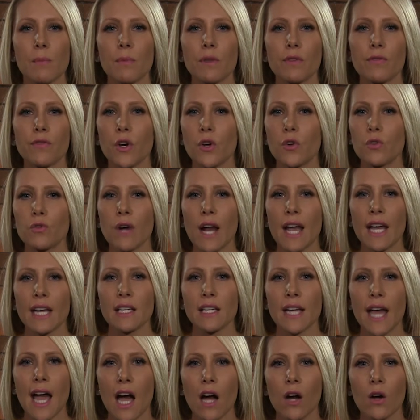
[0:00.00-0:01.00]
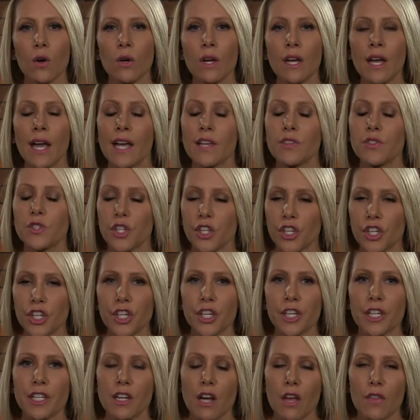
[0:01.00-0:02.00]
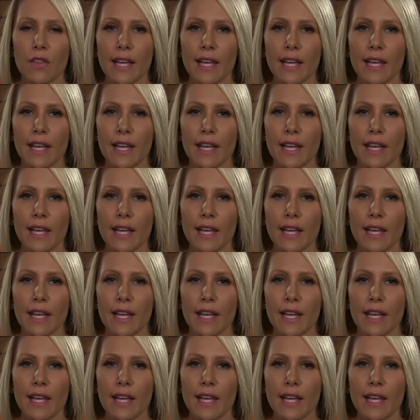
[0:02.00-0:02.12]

the phone right now and secure it on the